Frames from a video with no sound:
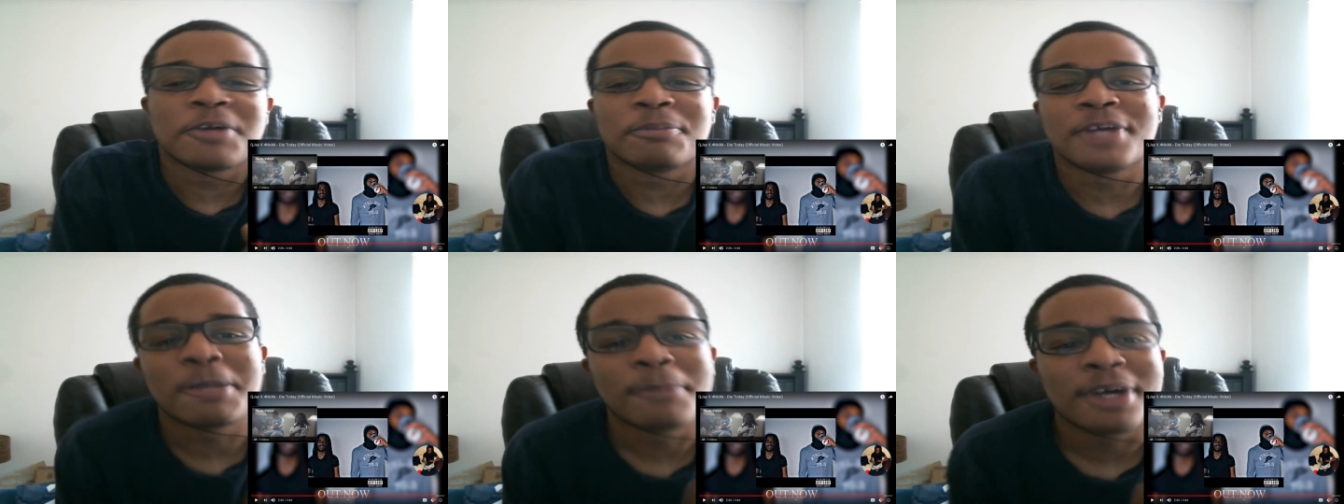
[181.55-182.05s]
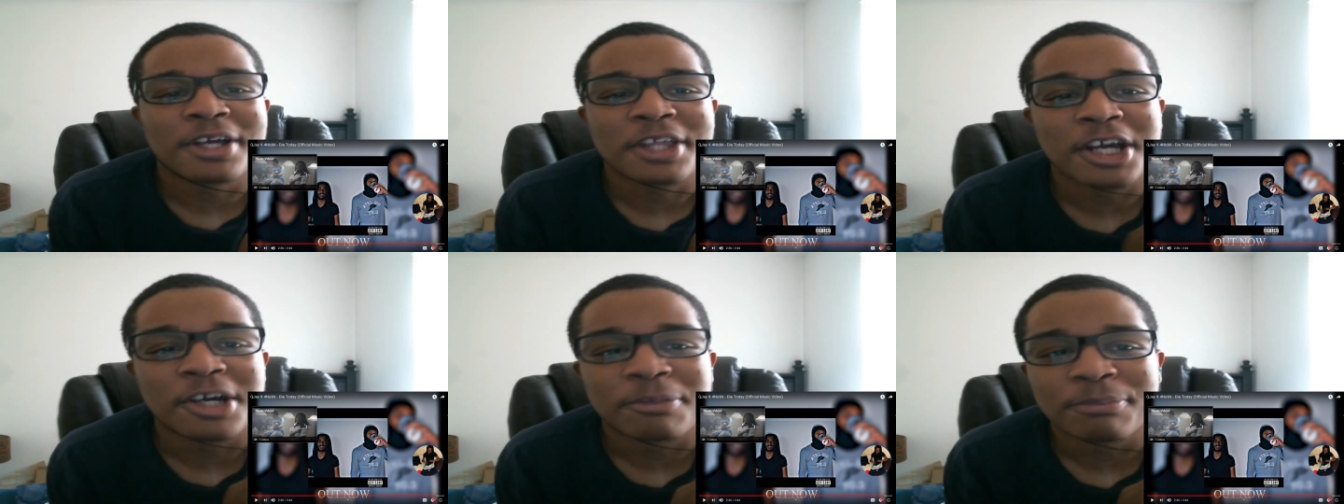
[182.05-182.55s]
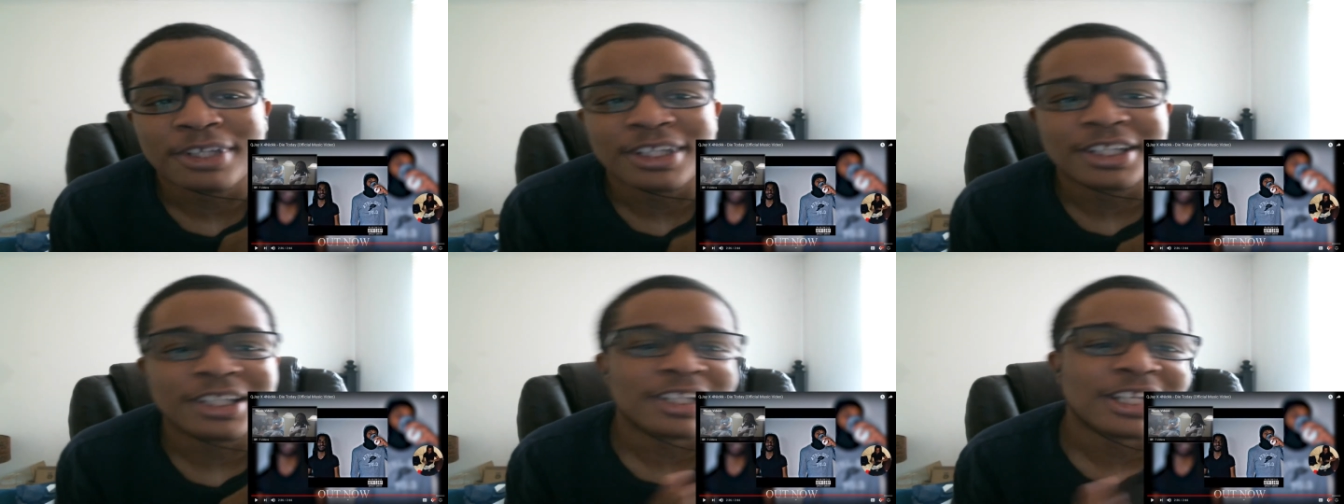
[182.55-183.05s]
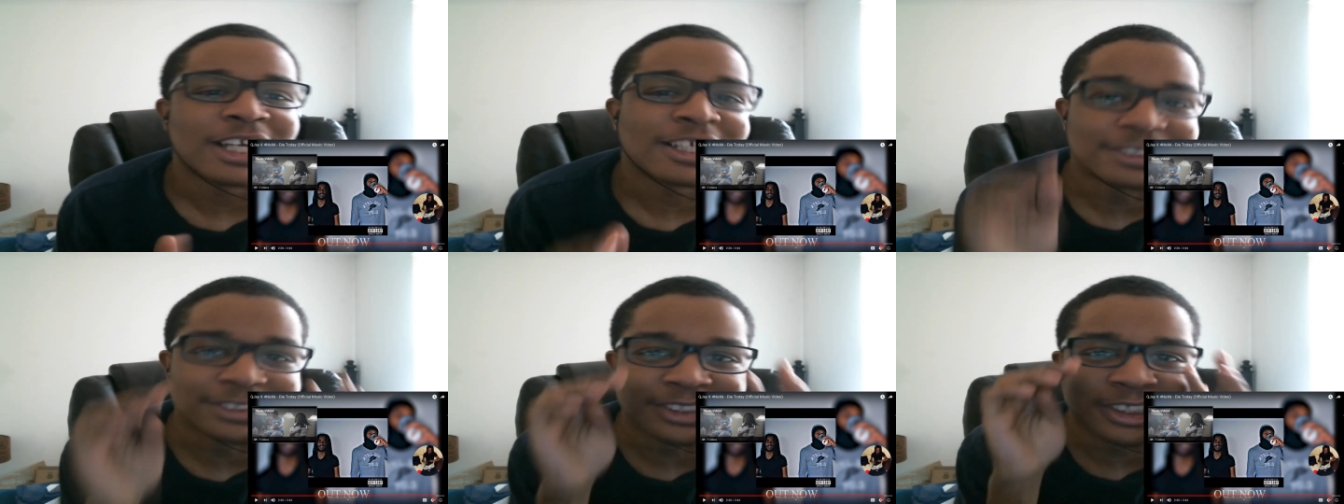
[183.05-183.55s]
man, my y'all, man, like and
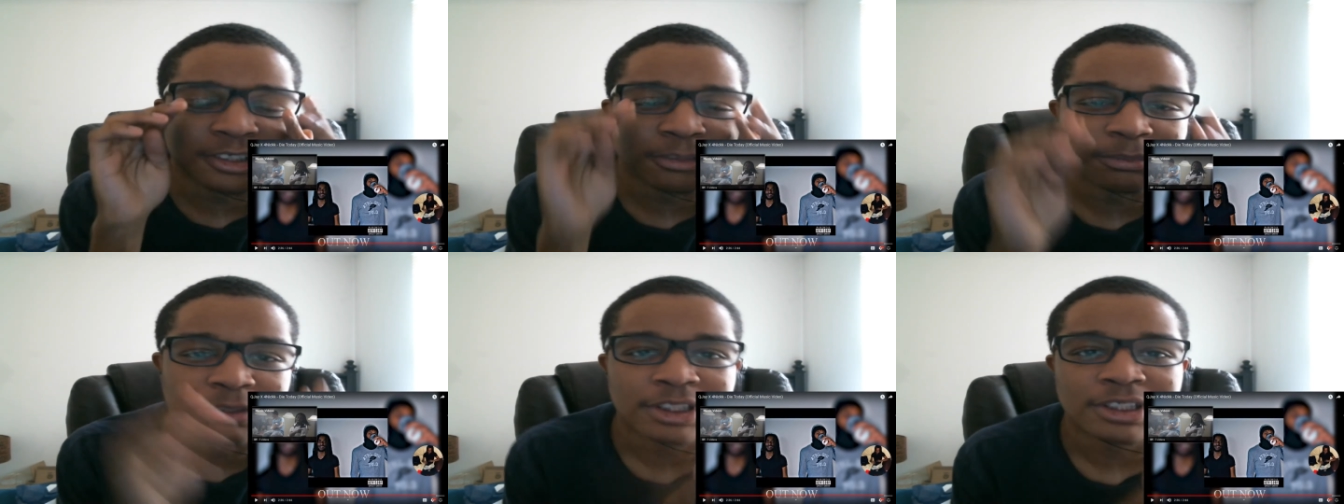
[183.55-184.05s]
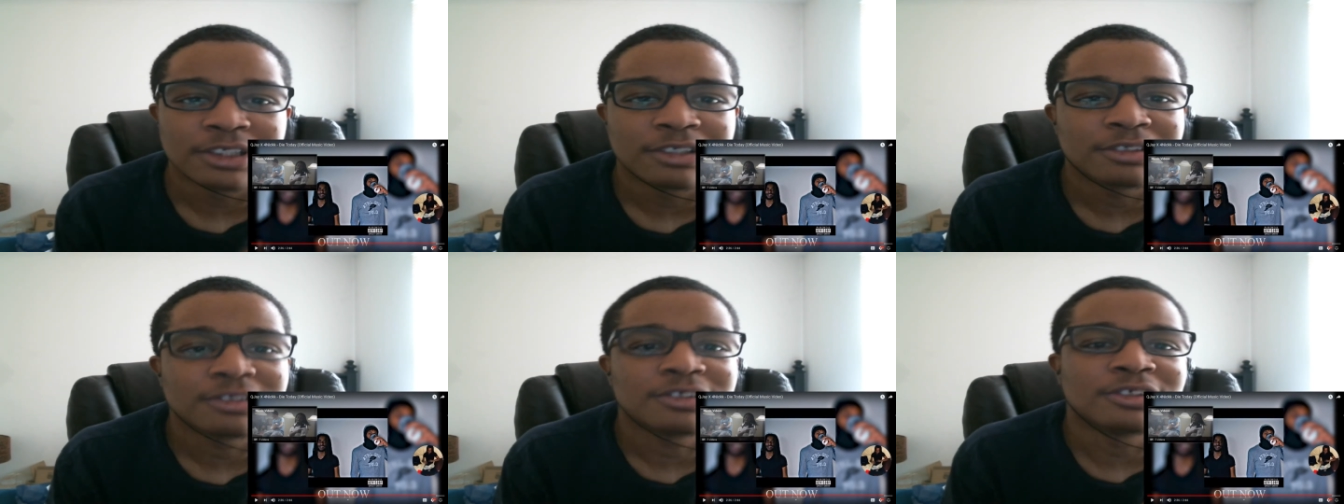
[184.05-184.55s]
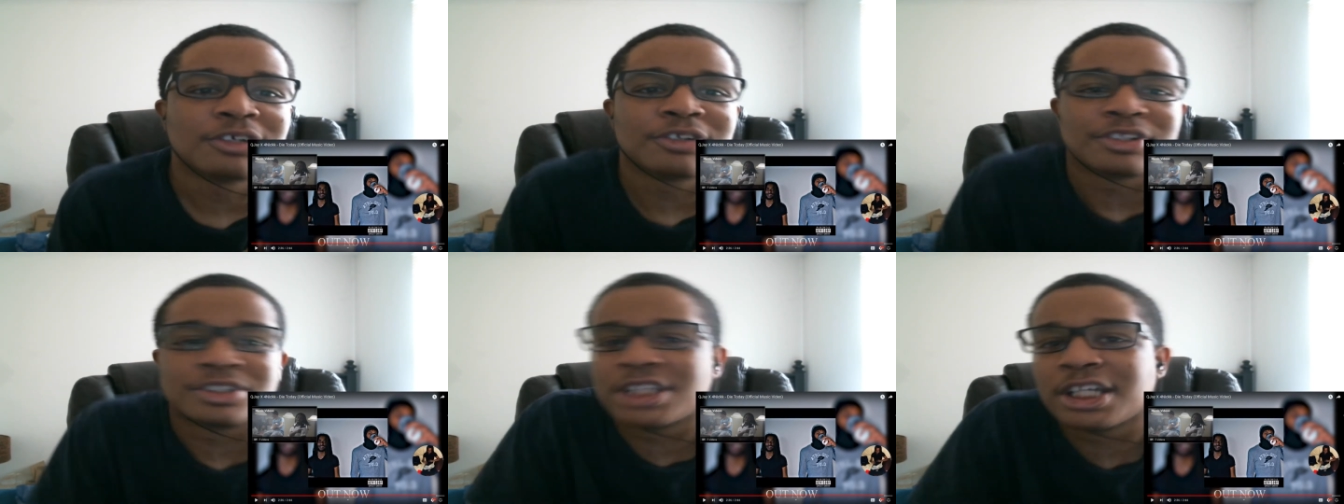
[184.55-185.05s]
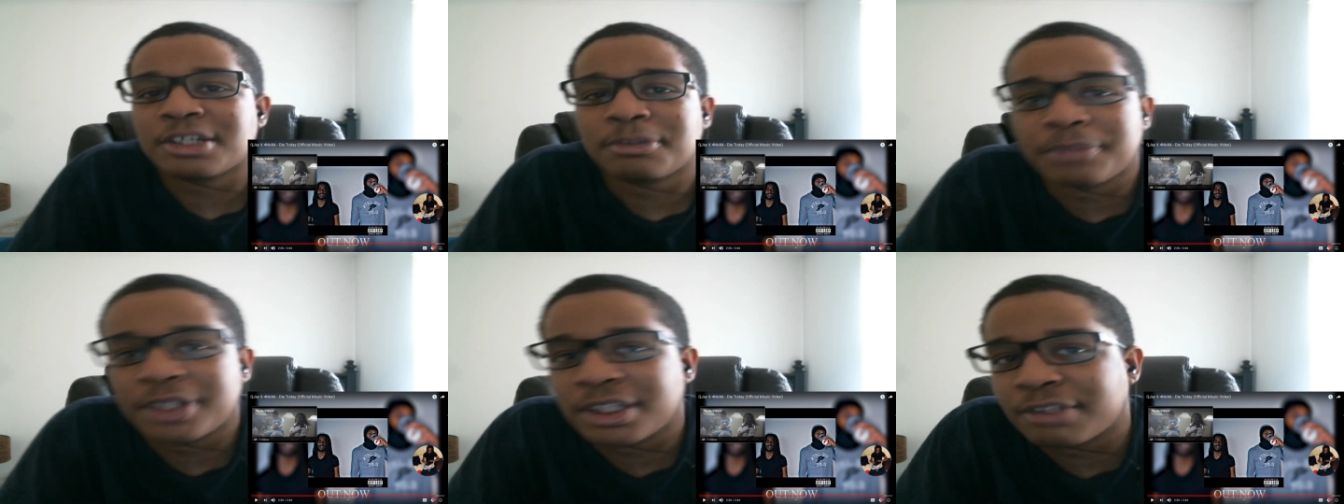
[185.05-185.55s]
sub, man. You know, on the channel,
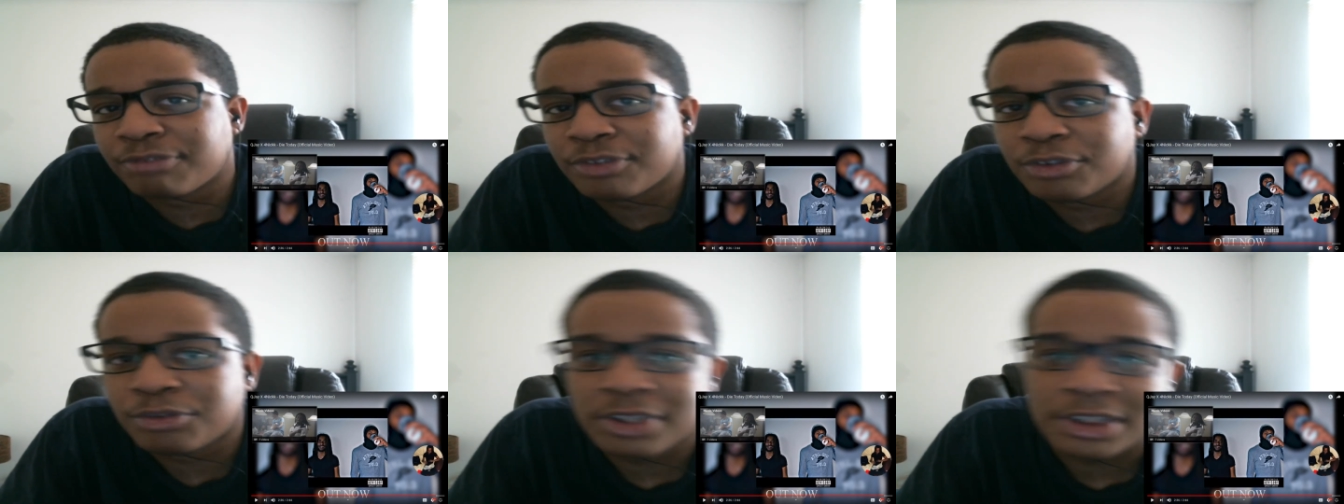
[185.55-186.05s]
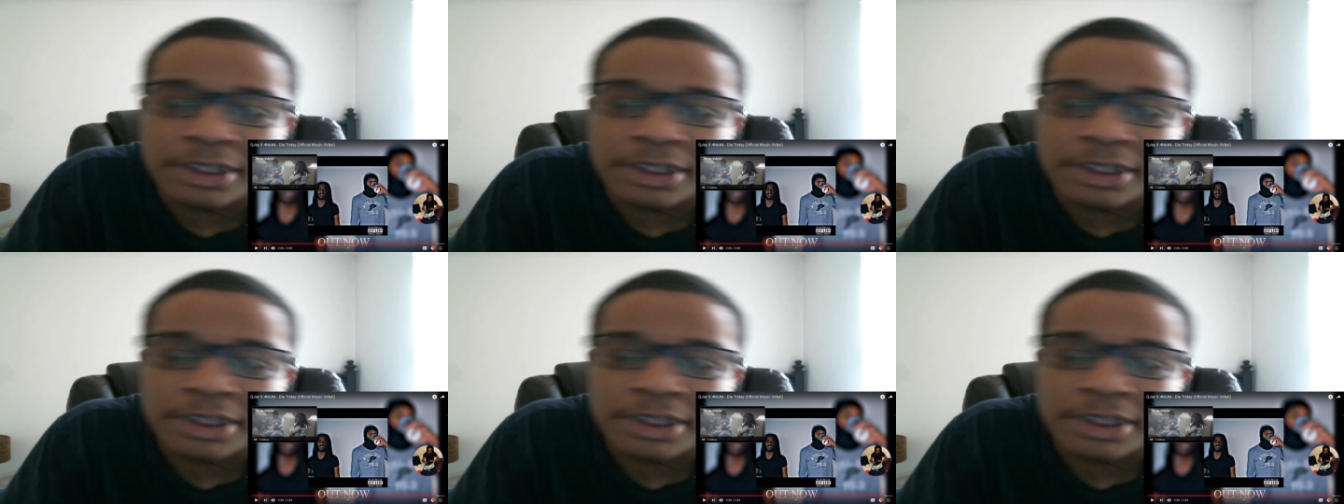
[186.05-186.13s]
man. If you're new, hit the